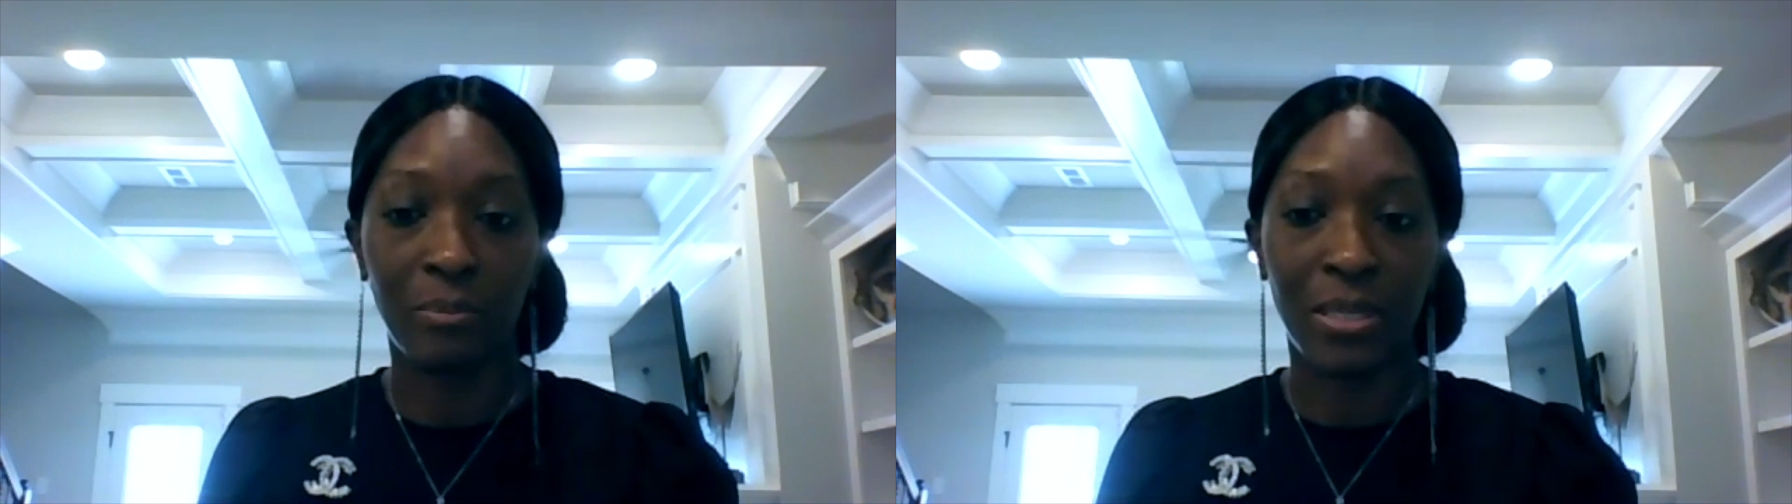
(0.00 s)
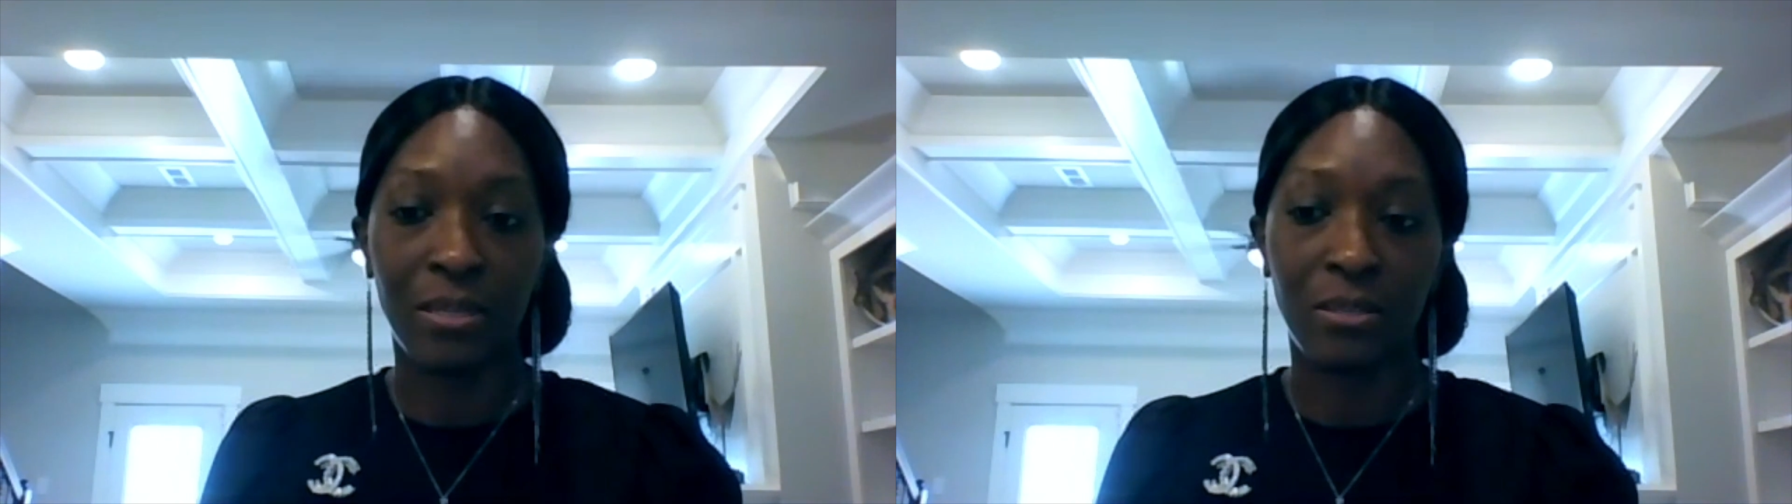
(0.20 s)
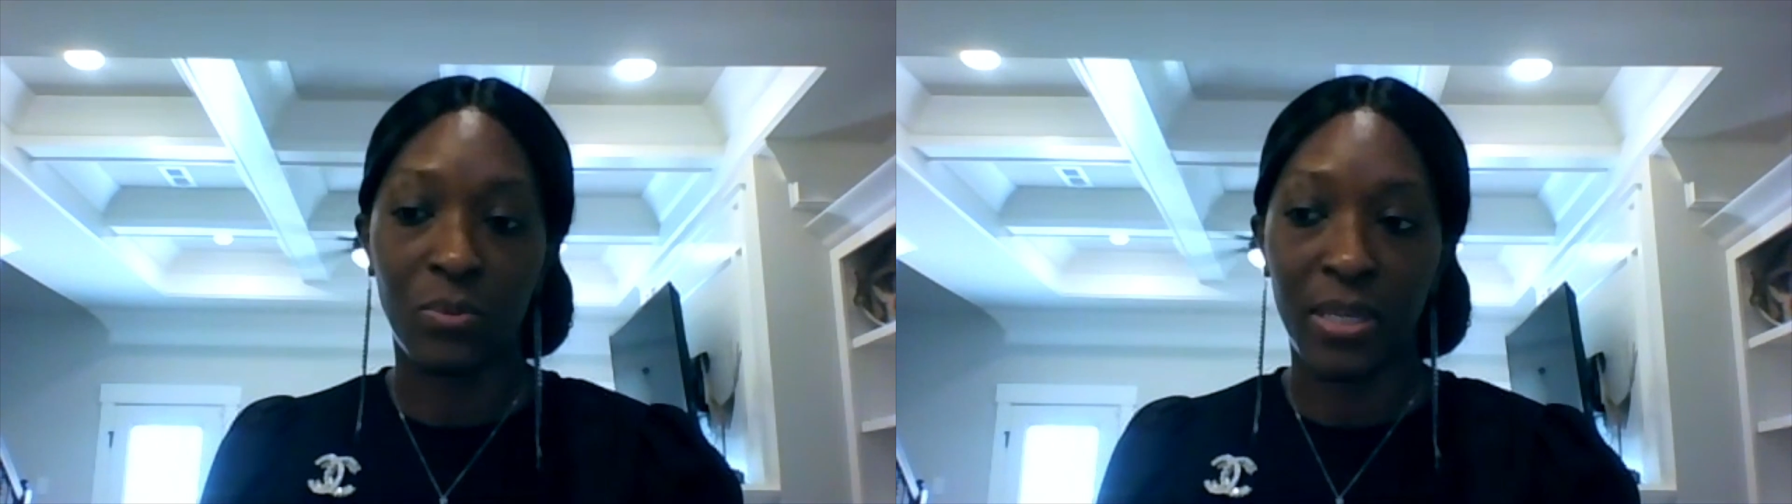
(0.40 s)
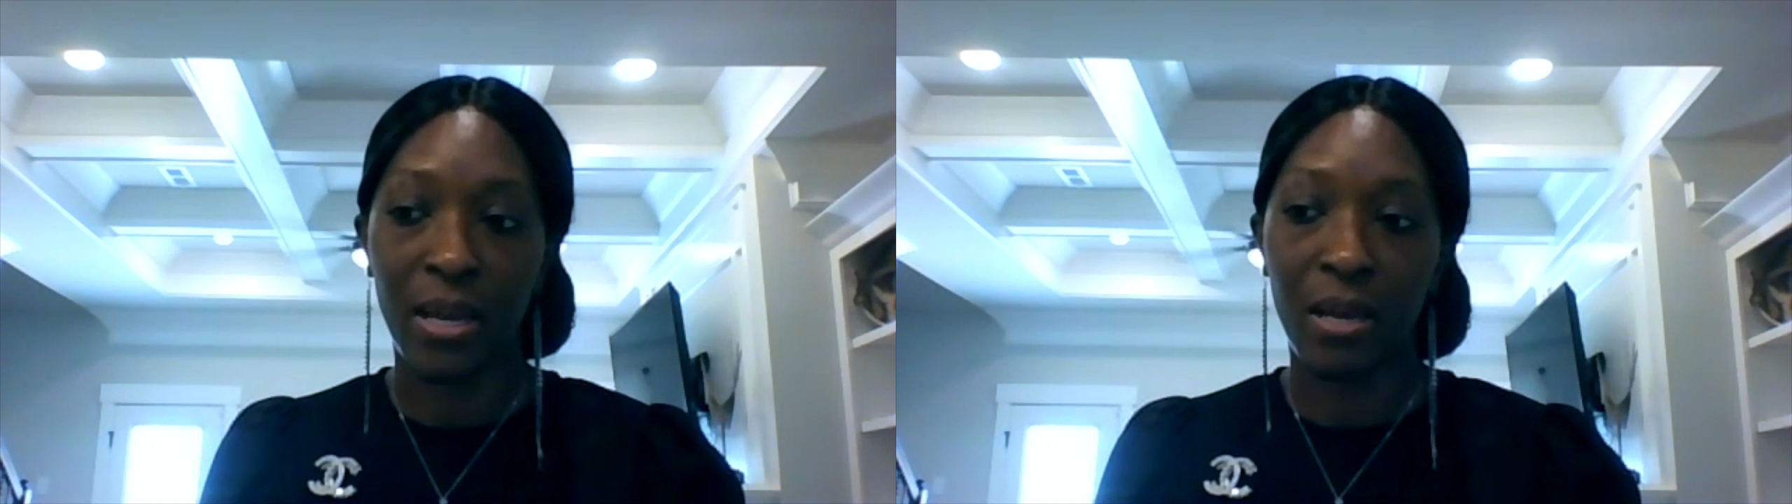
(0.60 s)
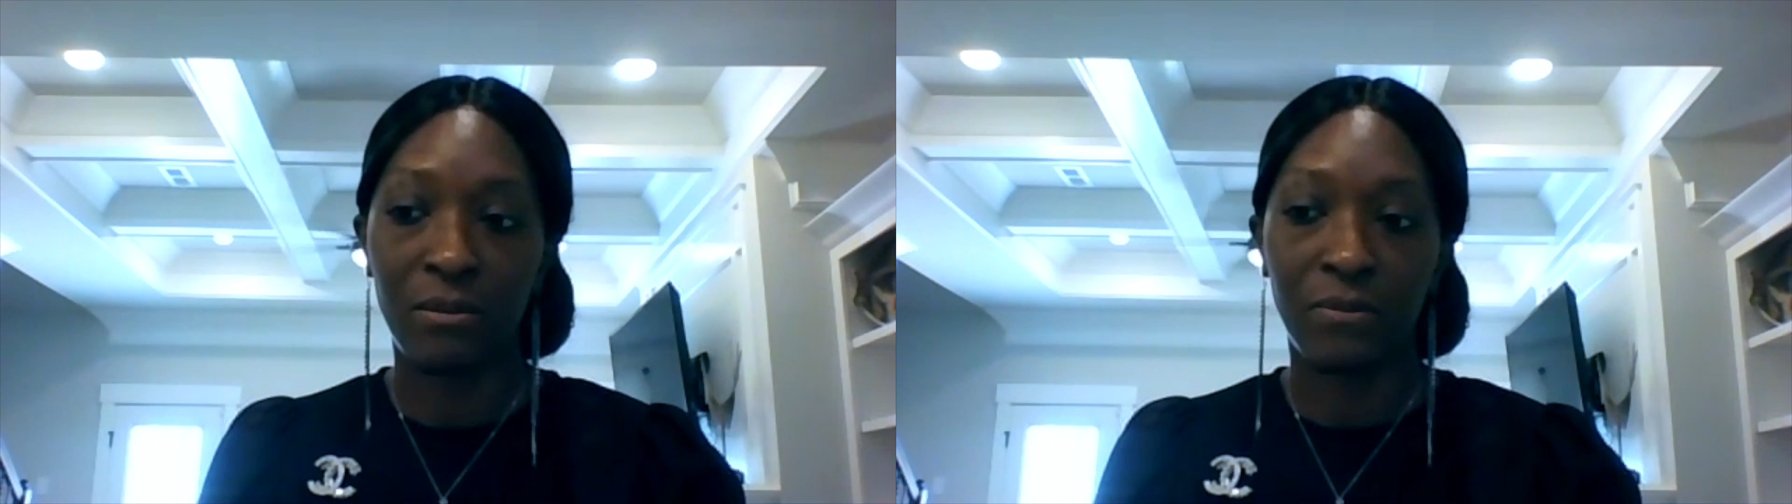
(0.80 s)
Because we
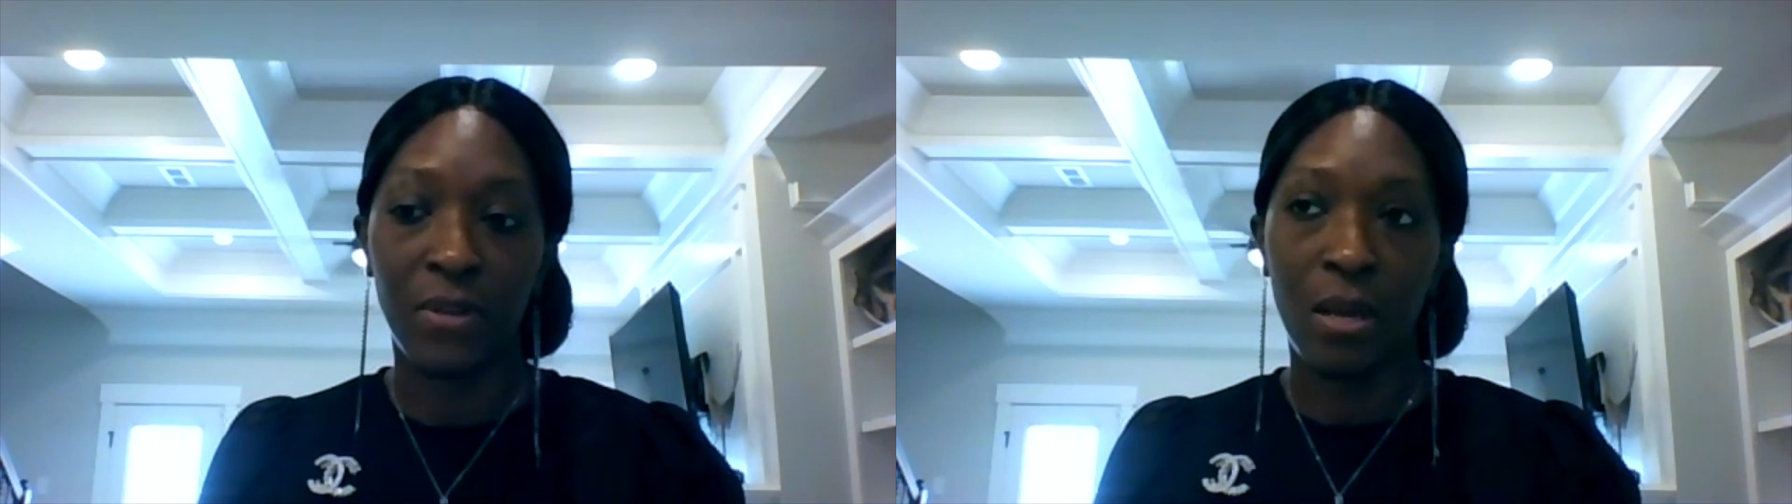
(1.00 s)
have